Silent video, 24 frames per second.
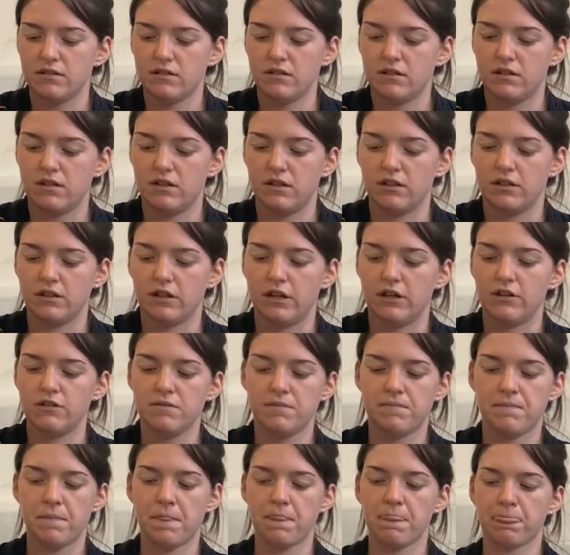There you go.
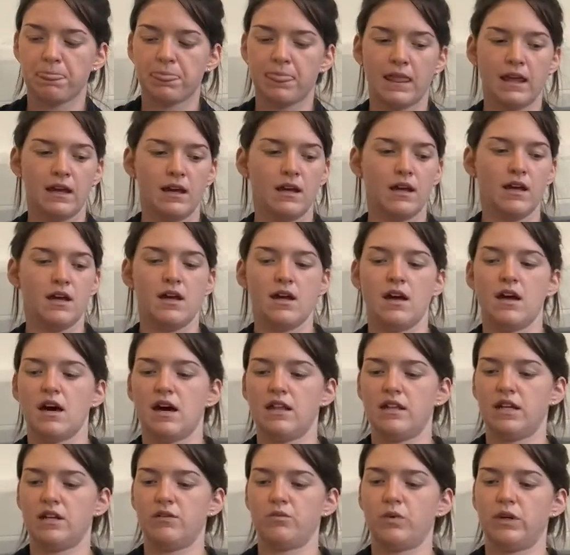And
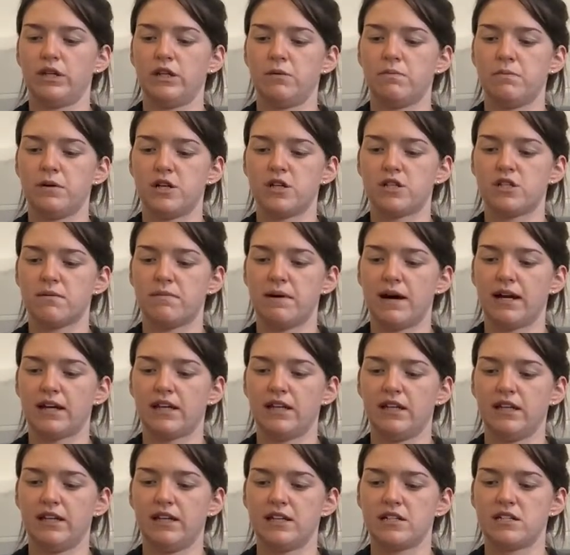then when you push the back of
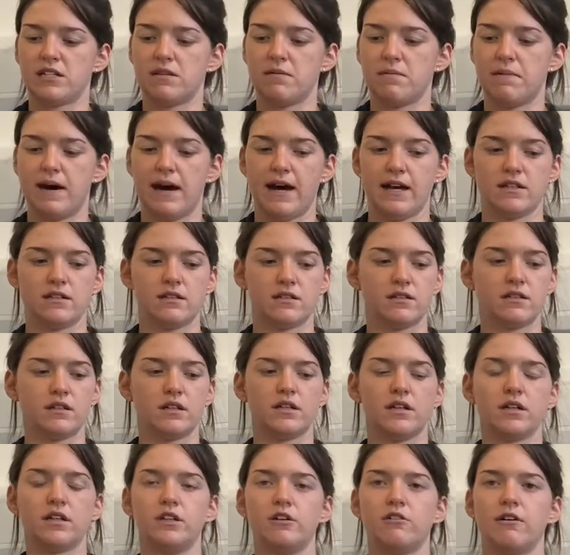your knee into the bed,
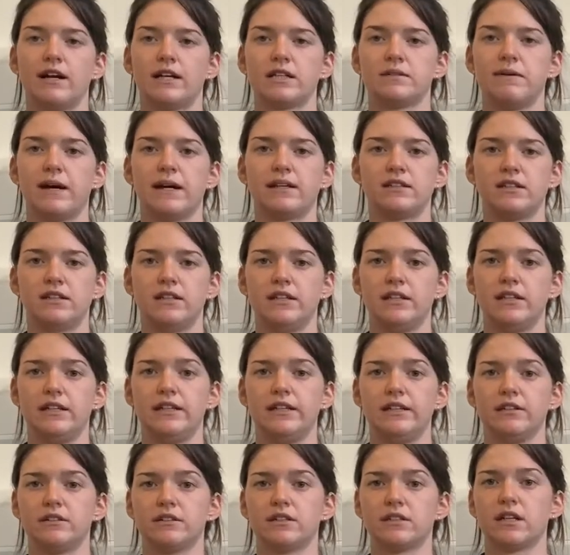you're expecting your
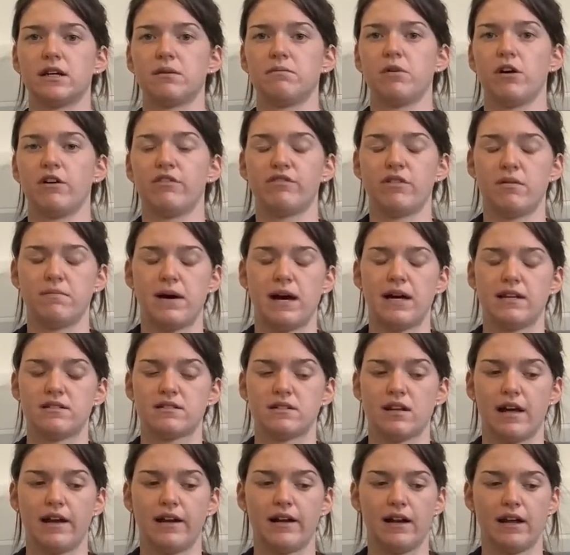heel to come off the bed
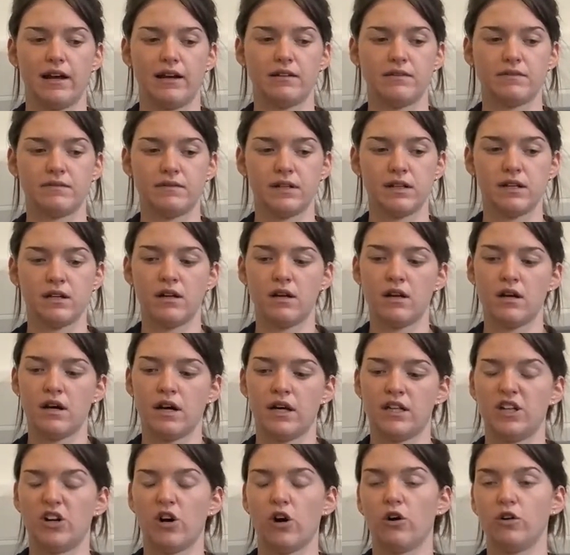slightly.
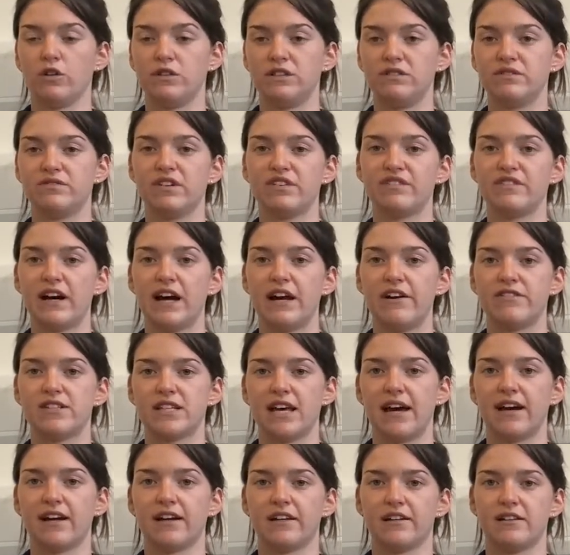And you're holding for 5
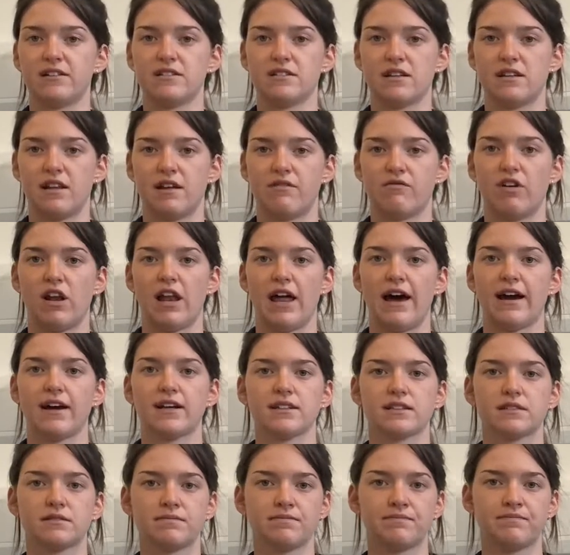seconds and then
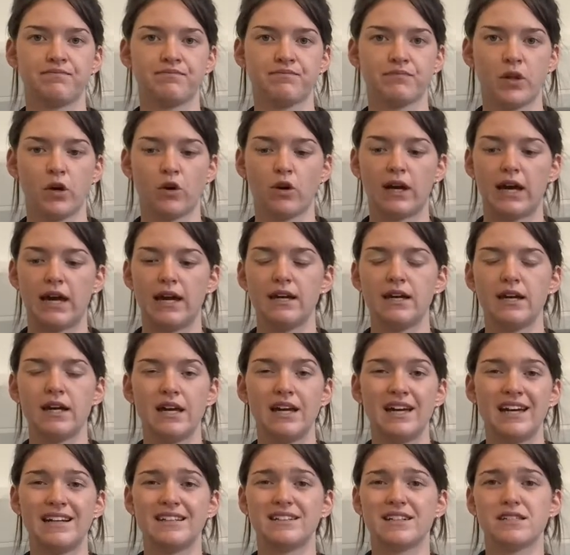relax. Okay?
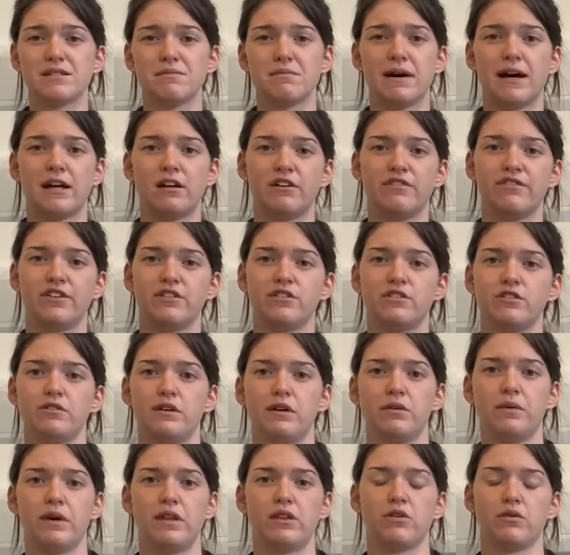It doesn't matter if you do
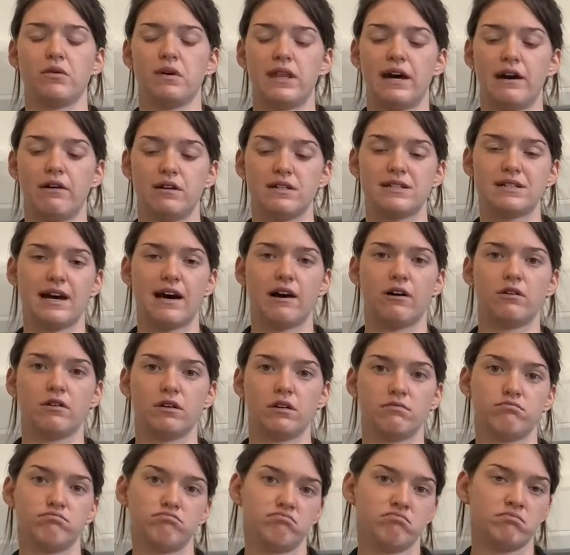it with or without a
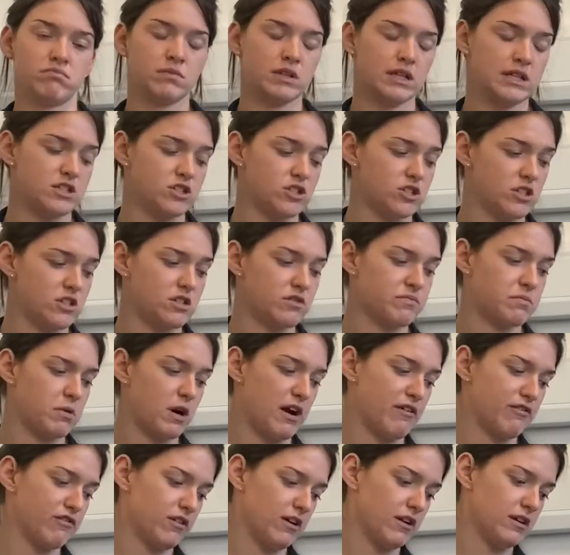towel. It's just
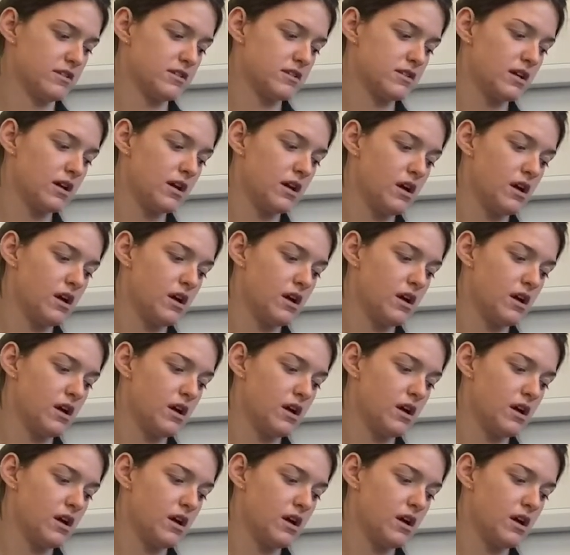preference.